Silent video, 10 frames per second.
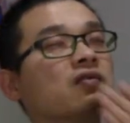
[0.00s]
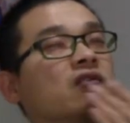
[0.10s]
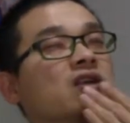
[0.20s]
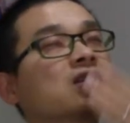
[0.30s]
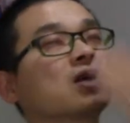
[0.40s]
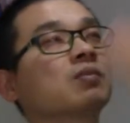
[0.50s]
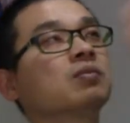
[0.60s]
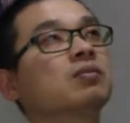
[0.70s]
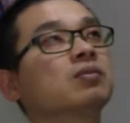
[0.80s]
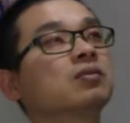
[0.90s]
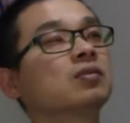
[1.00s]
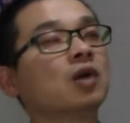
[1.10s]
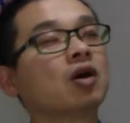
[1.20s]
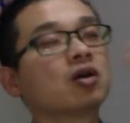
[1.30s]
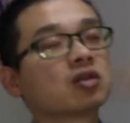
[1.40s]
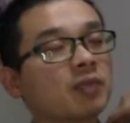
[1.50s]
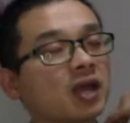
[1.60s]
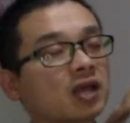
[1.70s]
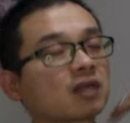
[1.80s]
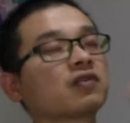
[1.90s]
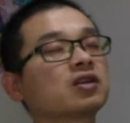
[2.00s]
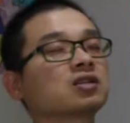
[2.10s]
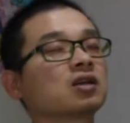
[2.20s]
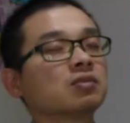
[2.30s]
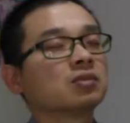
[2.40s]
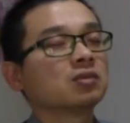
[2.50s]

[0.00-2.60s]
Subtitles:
face up, on your back, face up,